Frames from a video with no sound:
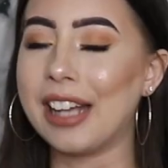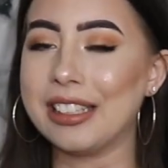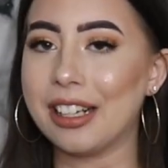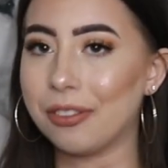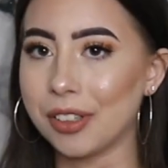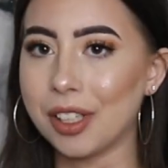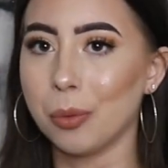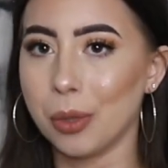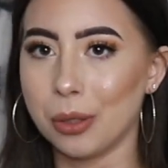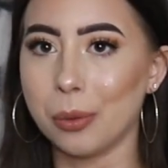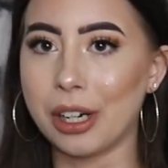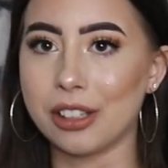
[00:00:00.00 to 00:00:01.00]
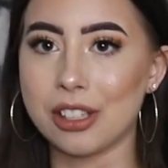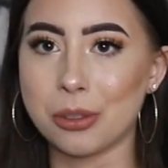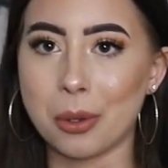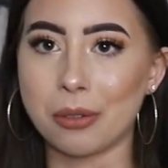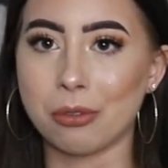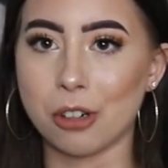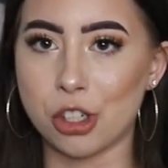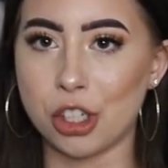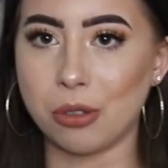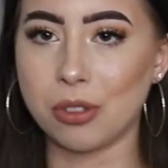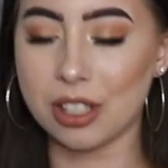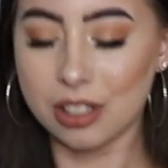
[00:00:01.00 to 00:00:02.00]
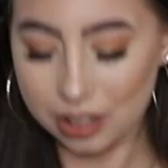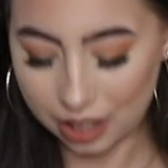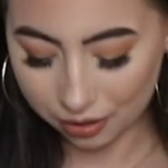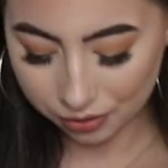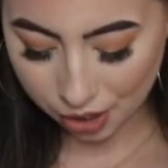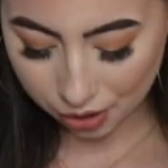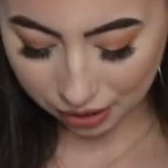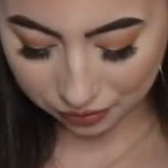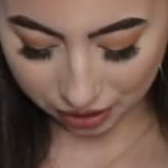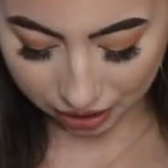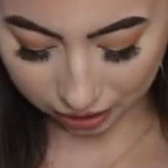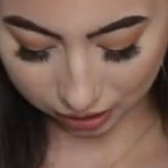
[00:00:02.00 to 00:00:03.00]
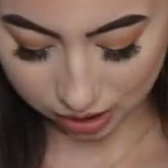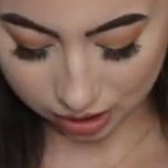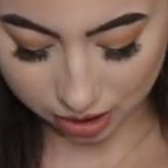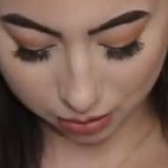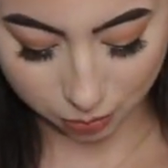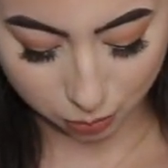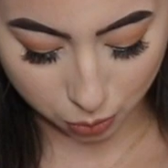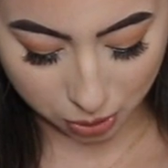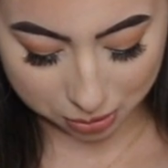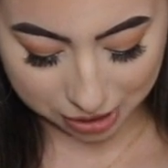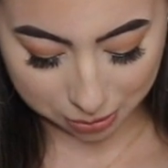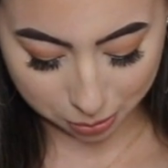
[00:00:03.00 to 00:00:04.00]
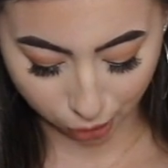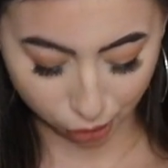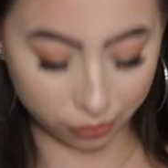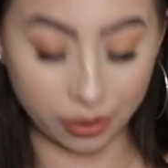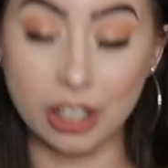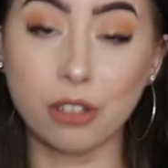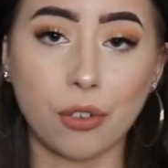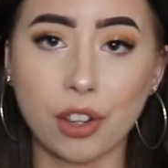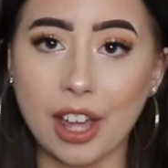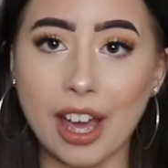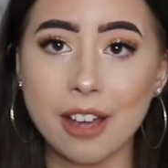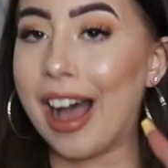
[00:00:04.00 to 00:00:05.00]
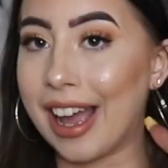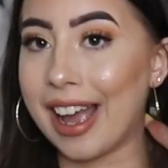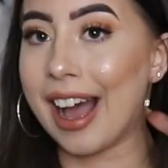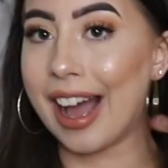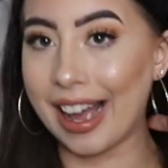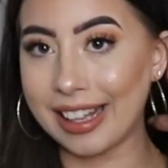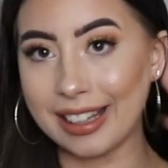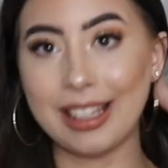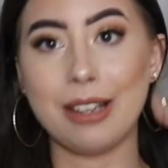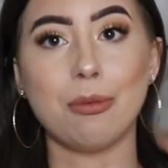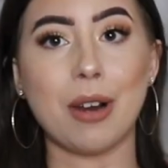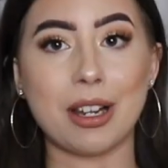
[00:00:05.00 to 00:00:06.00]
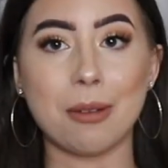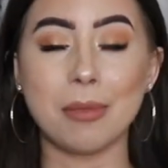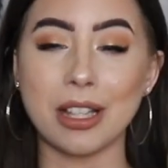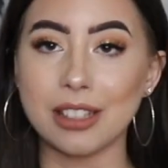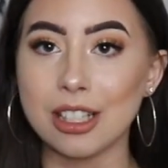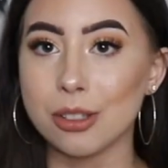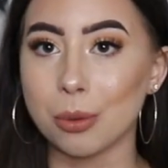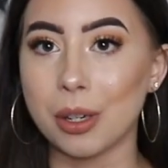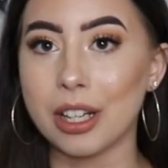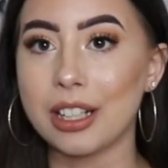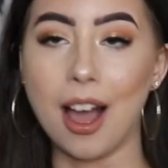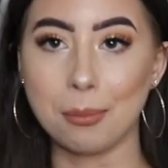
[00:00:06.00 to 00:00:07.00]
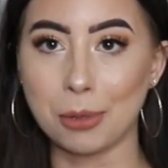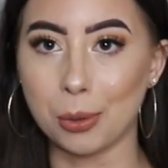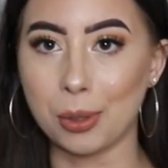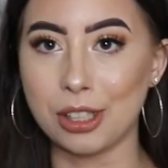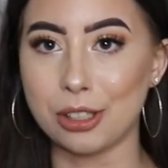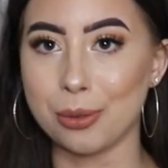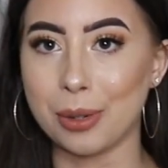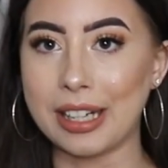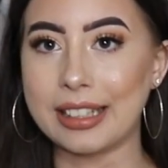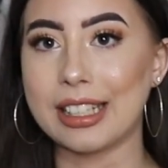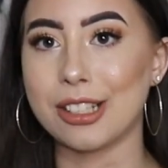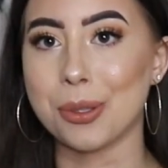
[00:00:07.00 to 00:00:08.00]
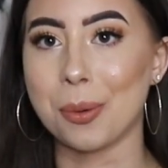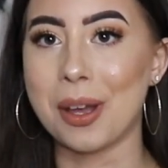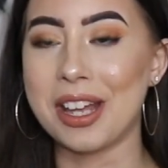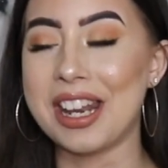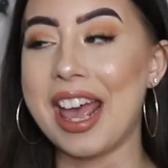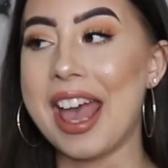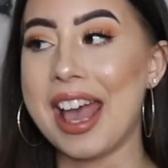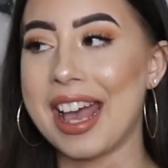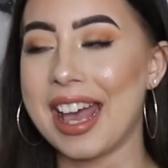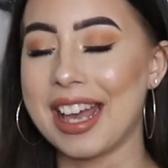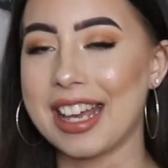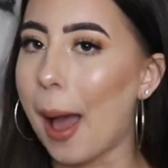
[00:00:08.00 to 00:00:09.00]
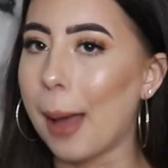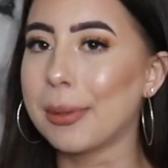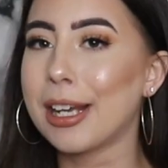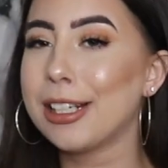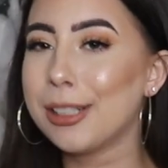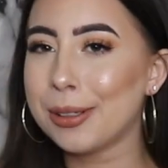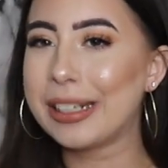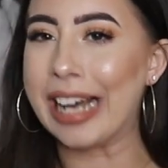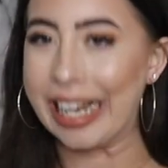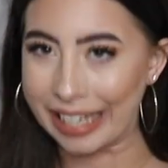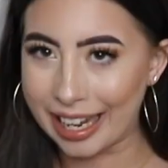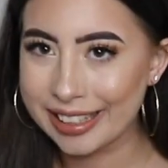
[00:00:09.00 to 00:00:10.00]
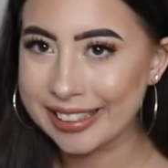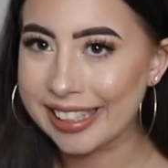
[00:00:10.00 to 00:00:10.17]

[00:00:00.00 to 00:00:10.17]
I definitely will wear this one for shoots and stuff though. I feel like this is, would be perfect for that. I highly recommend this one. I'm going to rate this one a, I'm gonna do a 9 out of